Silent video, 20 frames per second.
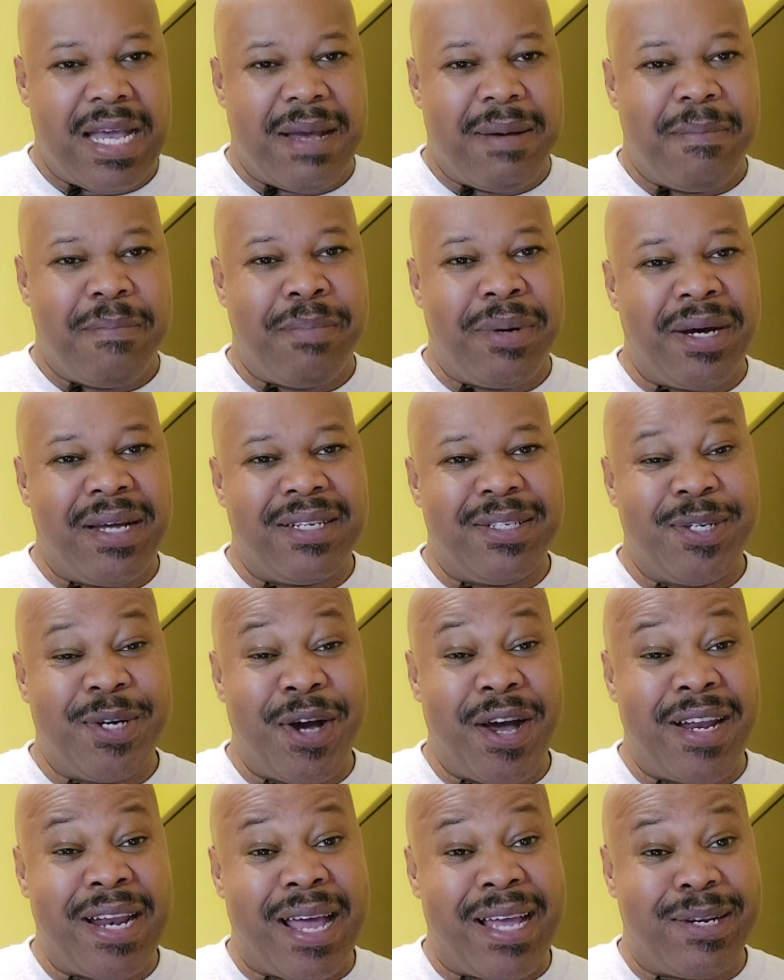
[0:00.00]
But
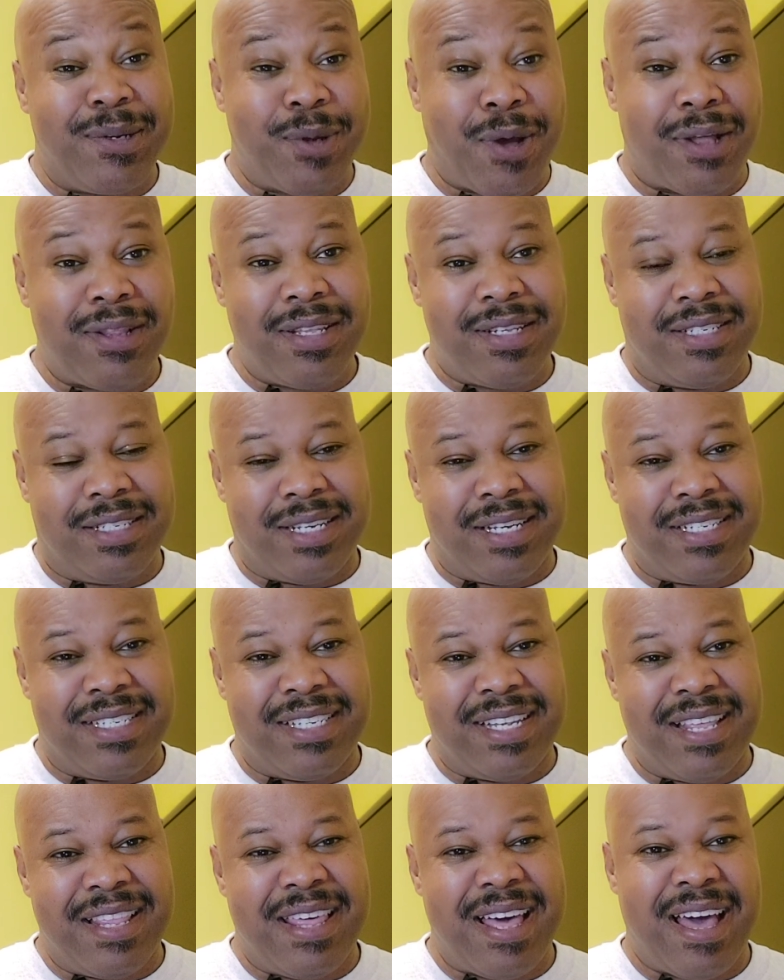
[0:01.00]
God
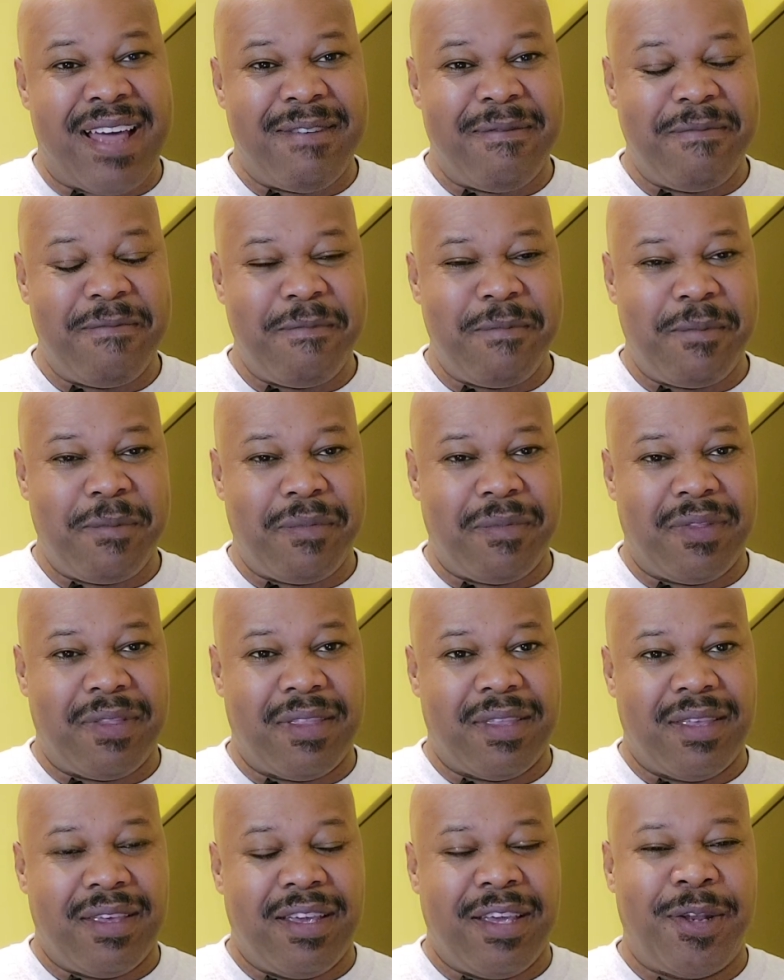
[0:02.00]
acknowledges that,
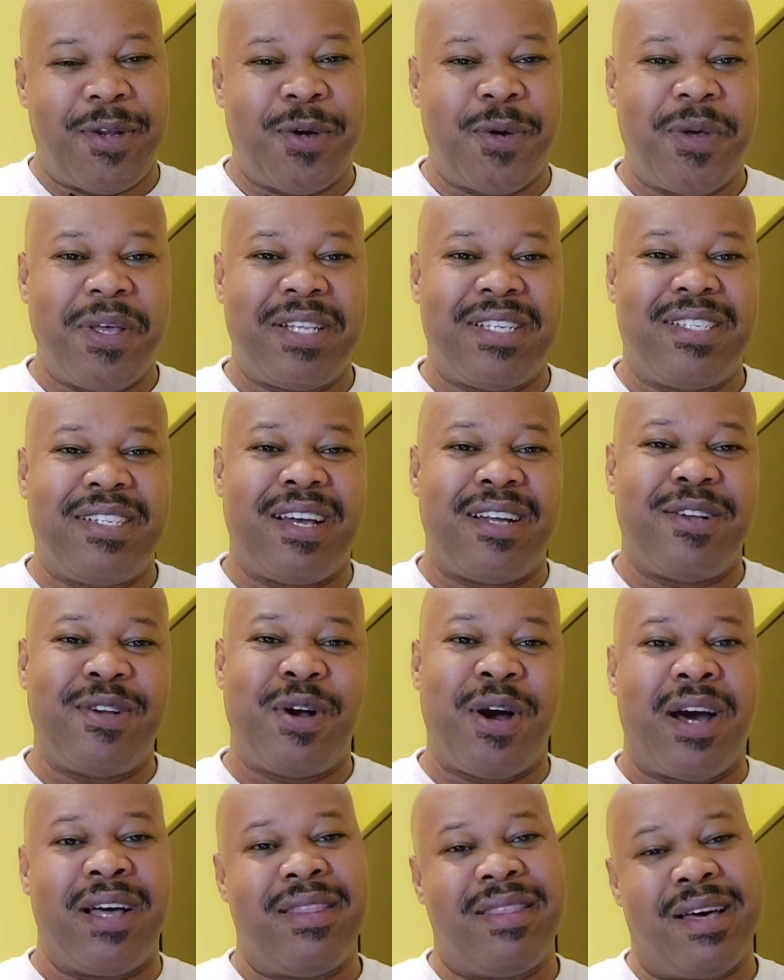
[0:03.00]
it's not
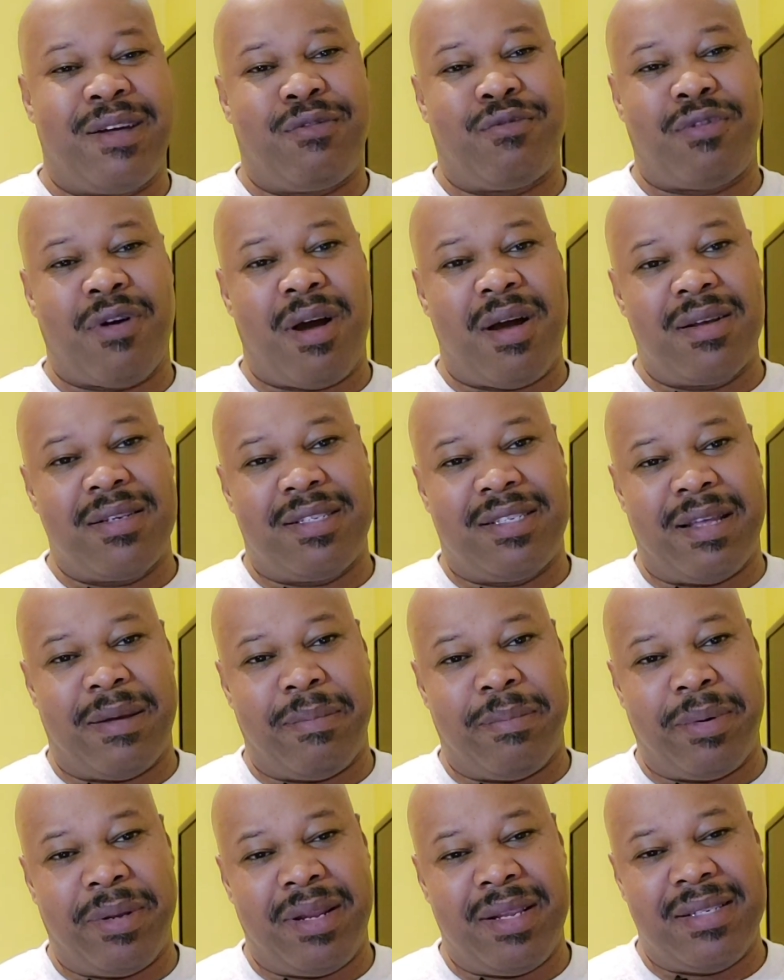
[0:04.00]
God that wrongs them,
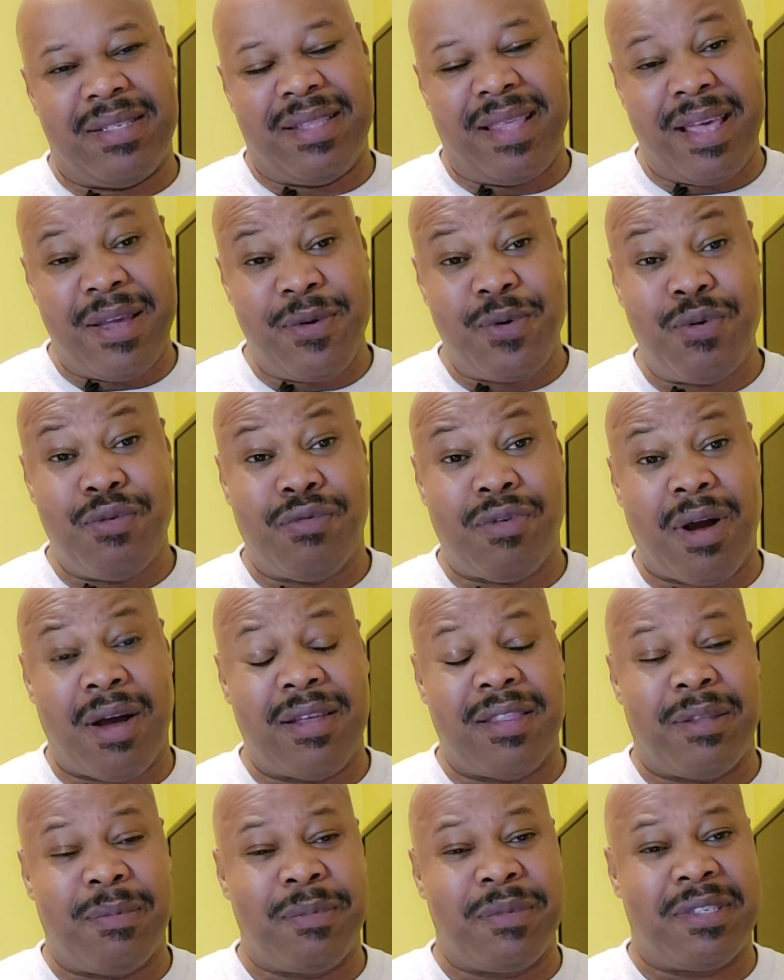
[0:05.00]
but it's they who wrong
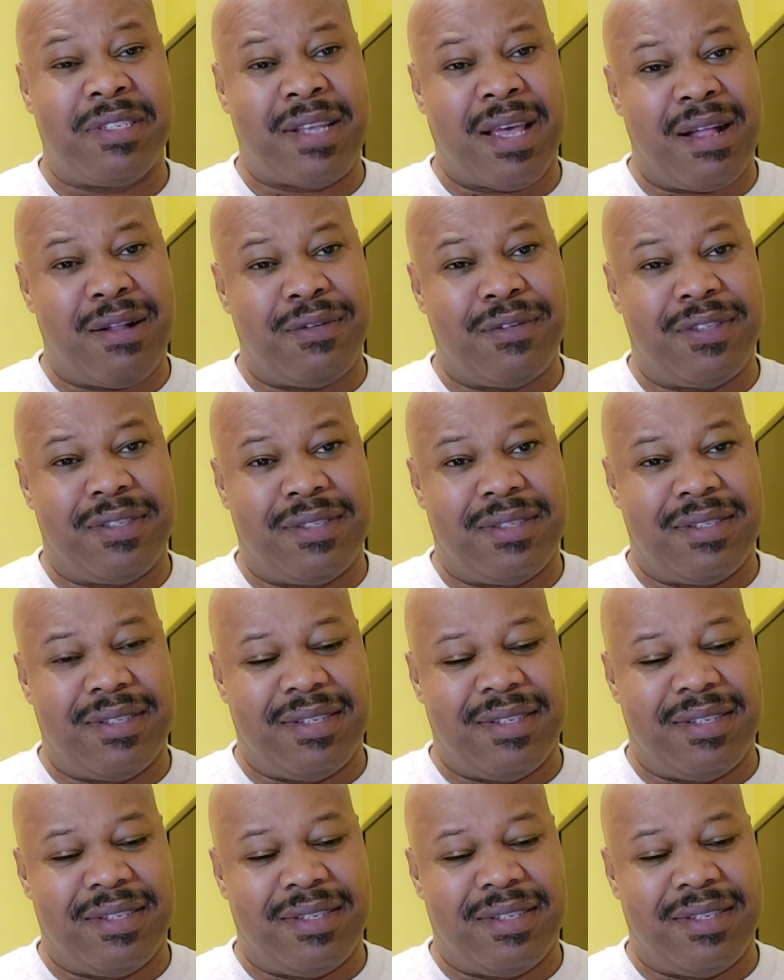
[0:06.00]
themselves.